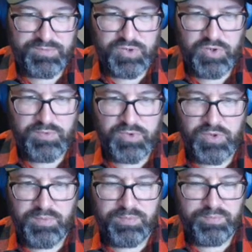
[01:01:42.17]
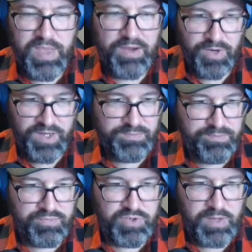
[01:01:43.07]
Good bet, right?
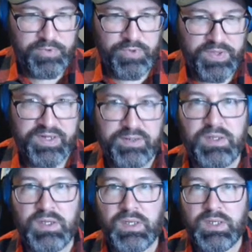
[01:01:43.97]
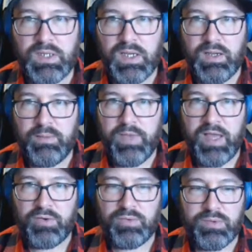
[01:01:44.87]
Probably related. I'm
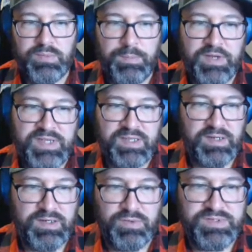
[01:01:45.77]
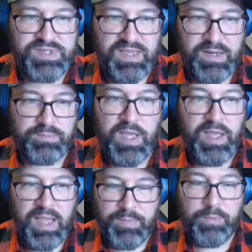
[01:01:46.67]
not taking any huge stand.
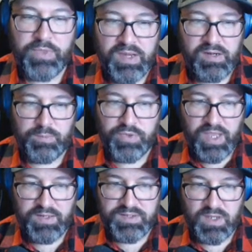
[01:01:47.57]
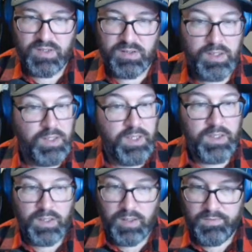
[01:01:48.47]
I'm not planning on playing a ton
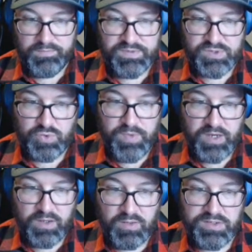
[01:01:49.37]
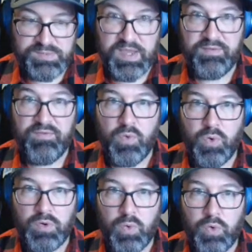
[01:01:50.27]
of Schoonmaker,
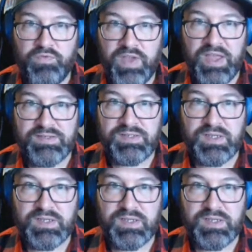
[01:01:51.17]
Spanford, or Fant.